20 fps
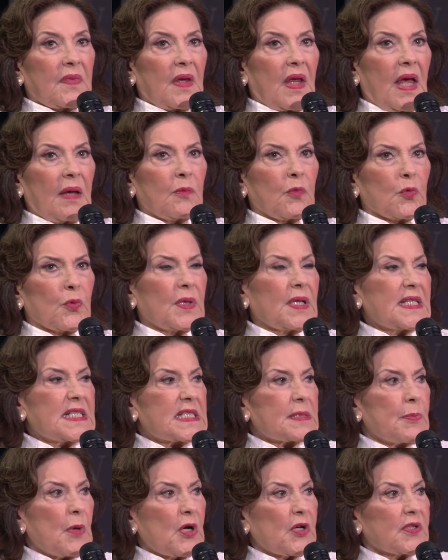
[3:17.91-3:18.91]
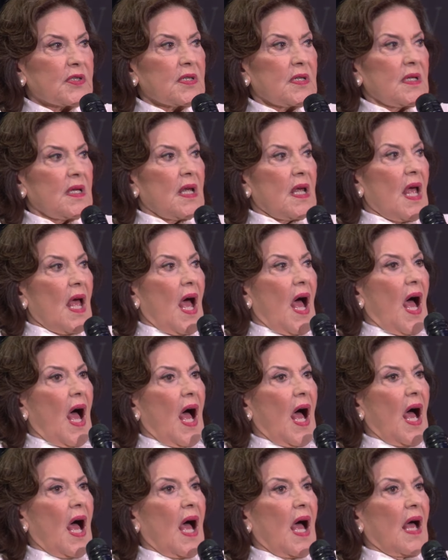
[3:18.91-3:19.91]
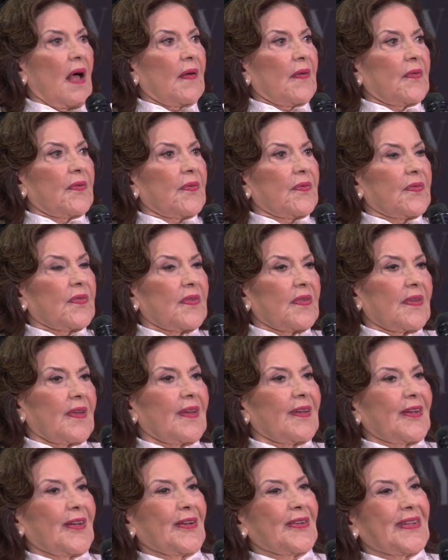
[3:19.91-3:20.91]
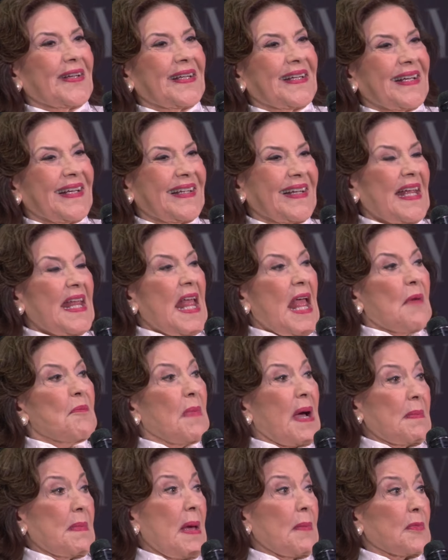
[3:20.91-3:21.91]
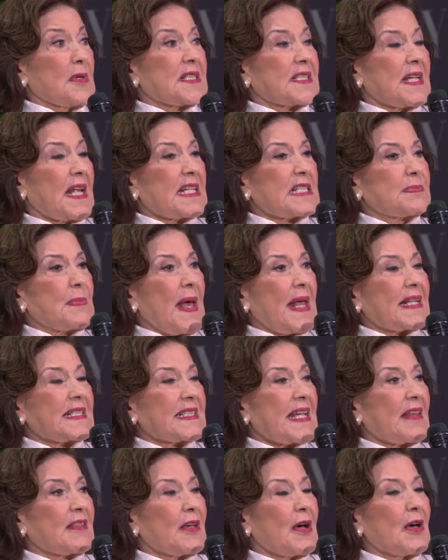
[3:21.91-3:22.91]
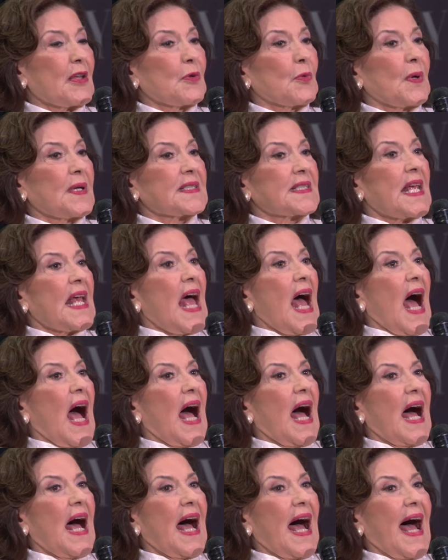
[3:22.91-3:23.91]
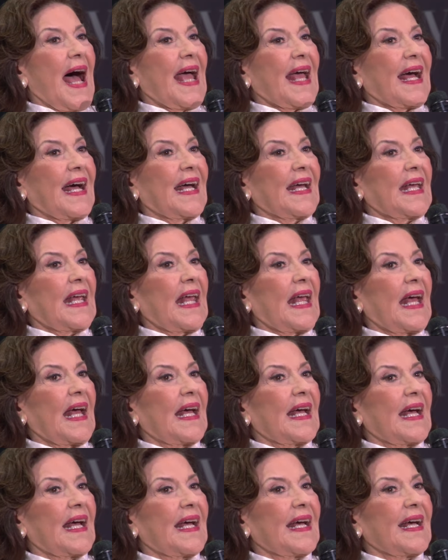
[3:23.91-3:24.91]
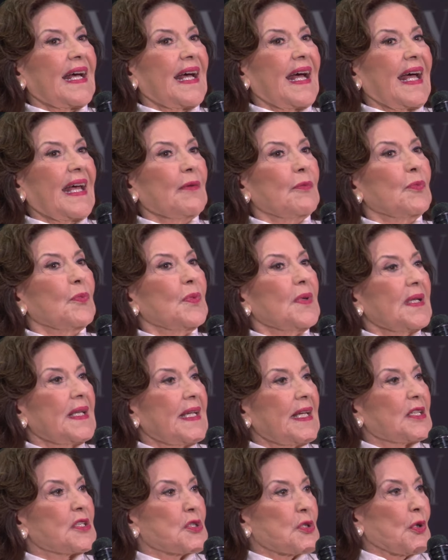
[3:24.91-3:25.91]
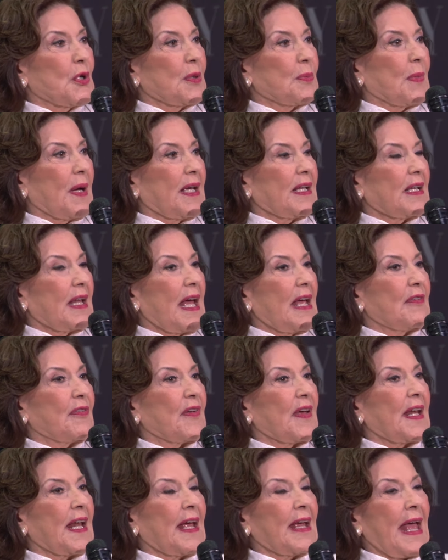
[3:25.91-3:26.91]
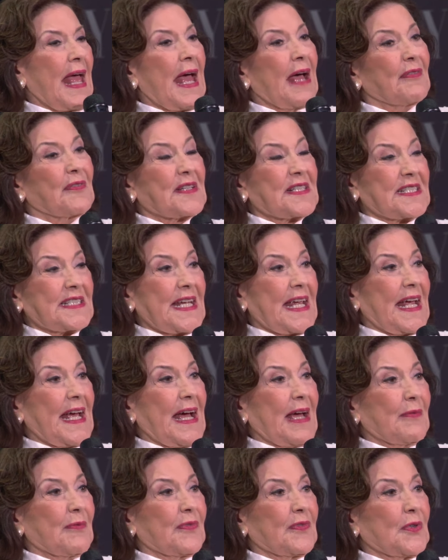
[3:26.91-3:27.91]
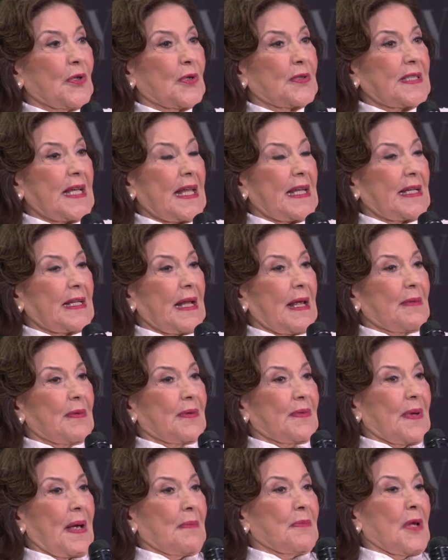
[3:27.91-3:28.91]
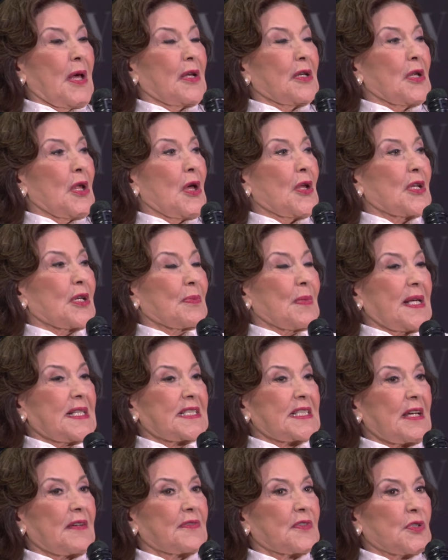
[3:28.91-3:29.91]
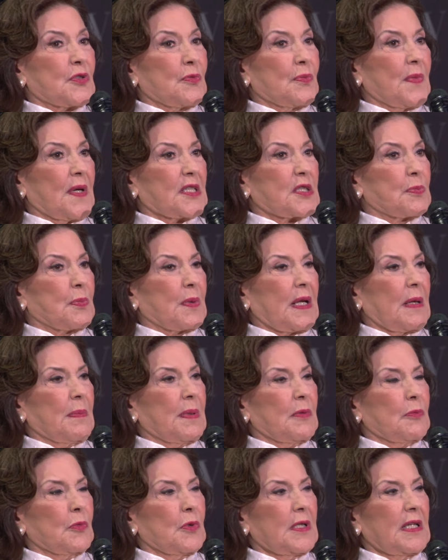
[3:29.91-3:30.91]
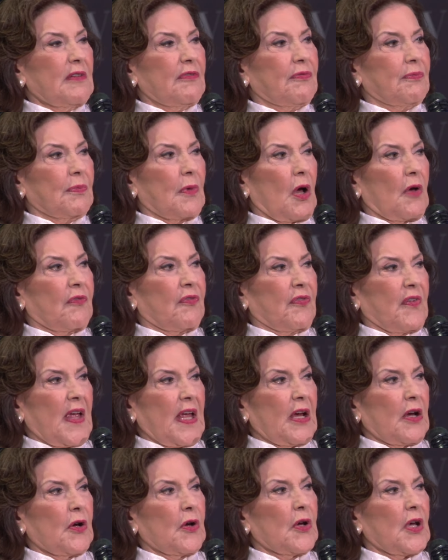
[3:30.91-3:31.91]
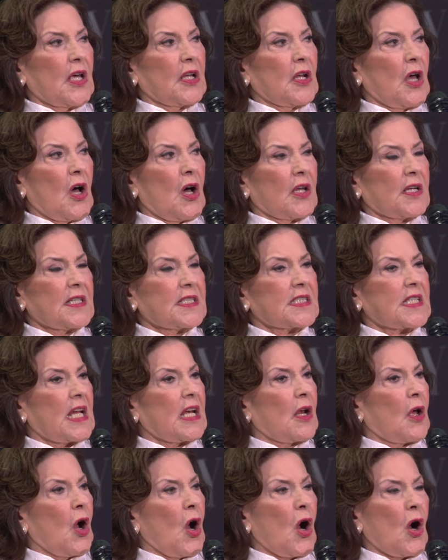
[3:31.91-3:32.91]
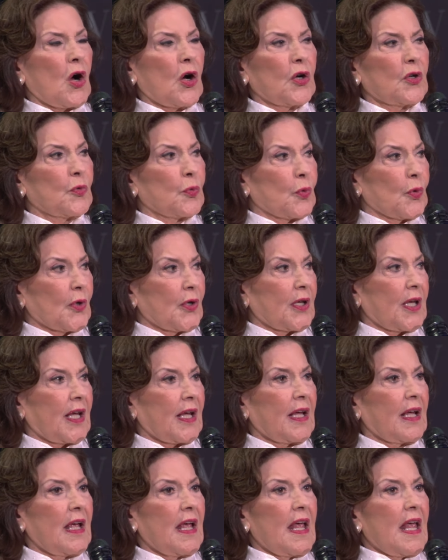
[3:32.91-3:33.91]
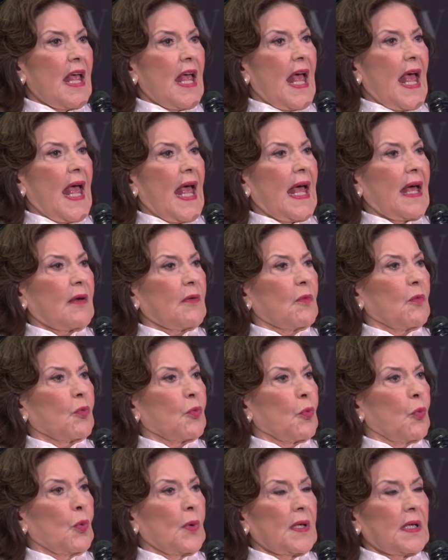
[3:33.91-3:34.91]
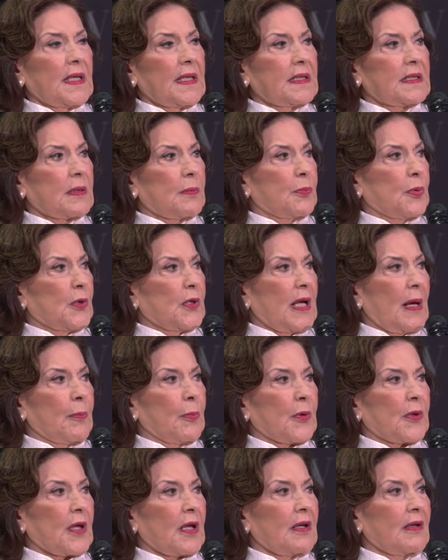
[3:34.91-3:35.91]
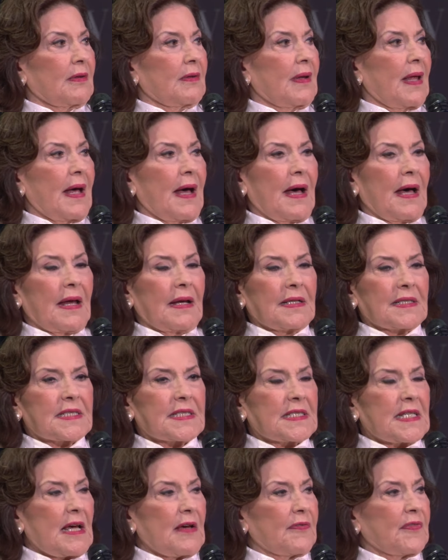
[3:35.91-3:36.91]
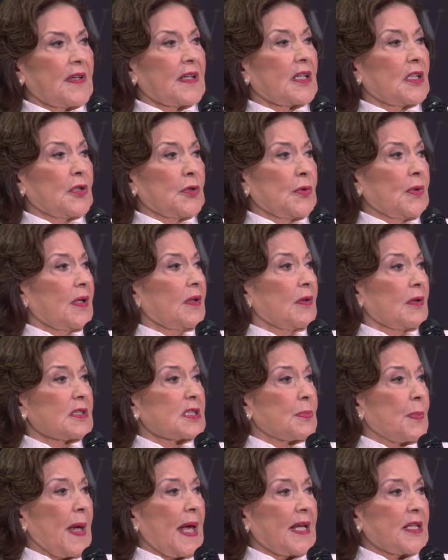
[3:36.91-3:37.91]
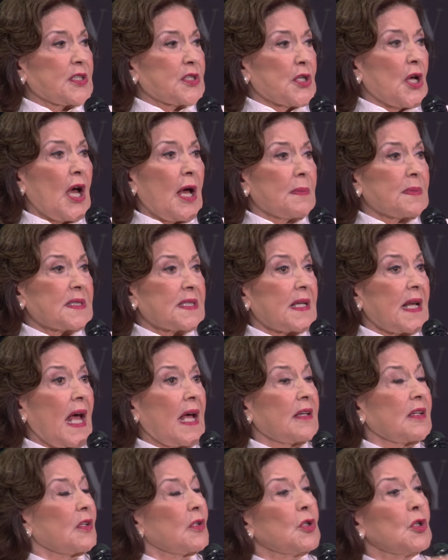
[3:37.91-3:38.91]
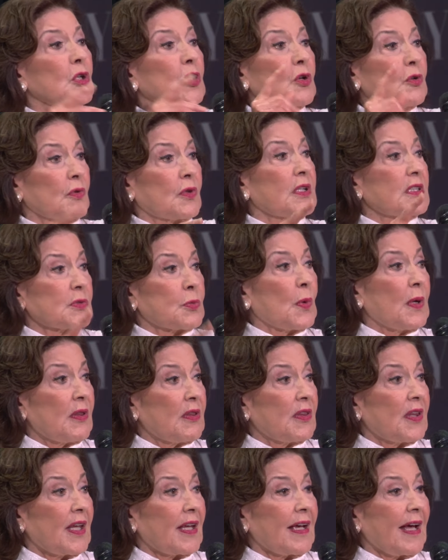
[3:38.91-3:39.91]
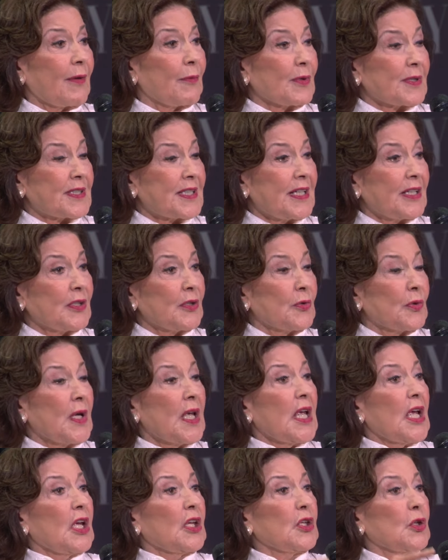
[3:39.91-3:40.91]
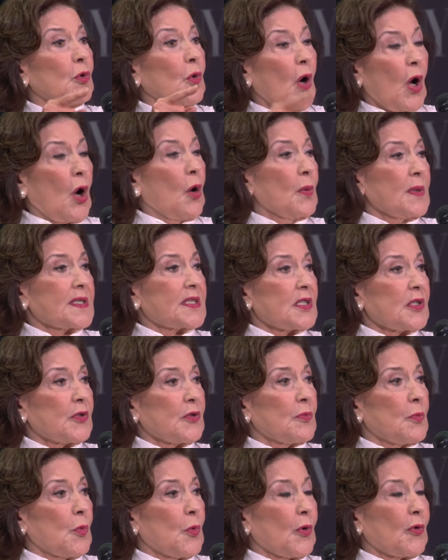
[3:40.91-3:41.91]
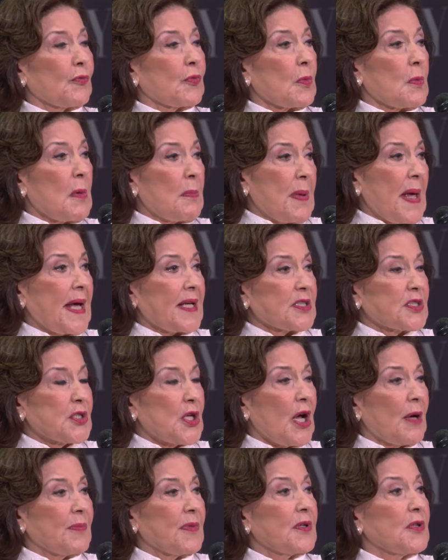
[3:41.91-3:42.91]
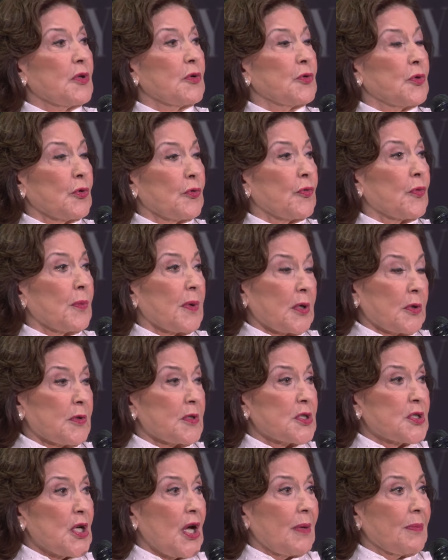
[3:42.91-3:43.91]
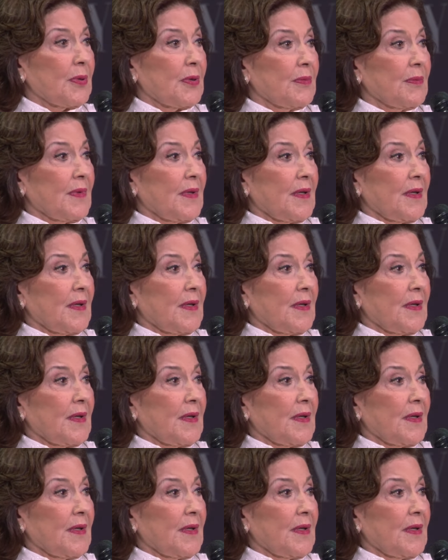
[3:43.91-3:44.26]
I'm really smart. Yes. My memory's not as bad as I thought it was. I really enjoyed my life, and I have to say I've looked at it. I'm not lauding myself too much, but I've been really fair and honest and hardworking and willing to put up with a lot of stuff, including those bad jobs that you know, there's one thing I will tell you. You always learn more from a bad job than you do from a good job.